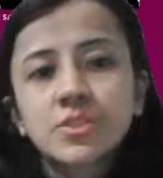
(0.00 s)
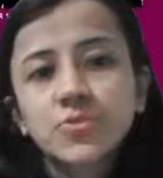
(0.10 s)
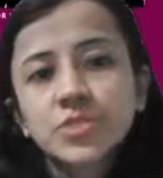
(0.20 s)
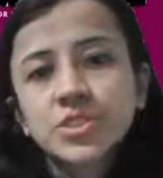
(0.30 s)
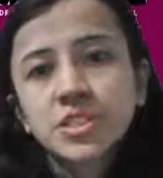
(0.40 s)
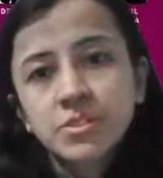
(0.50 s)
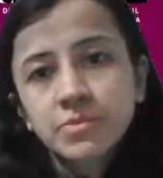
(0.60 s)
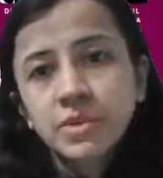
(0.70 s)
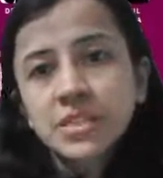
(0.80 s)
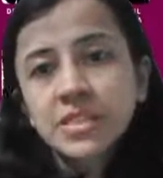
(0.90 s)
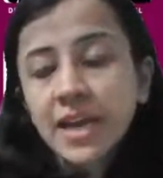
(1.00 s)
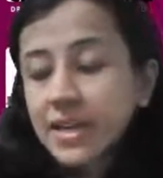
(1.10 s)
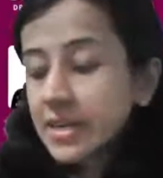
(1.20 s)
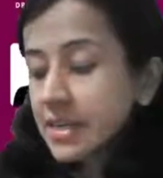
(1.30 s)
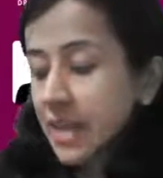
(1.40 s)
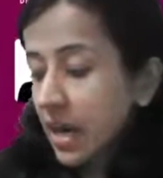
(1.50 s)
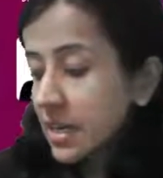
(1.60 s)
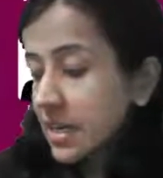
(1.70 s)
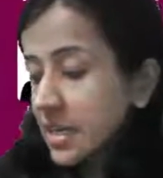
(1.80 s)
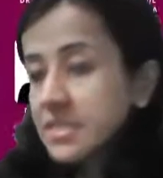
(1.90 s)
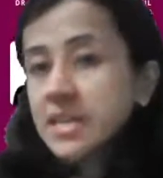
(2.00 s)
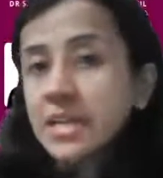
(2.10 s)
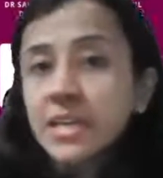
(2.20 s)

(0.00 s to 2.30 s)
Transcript: for 6 months, and Target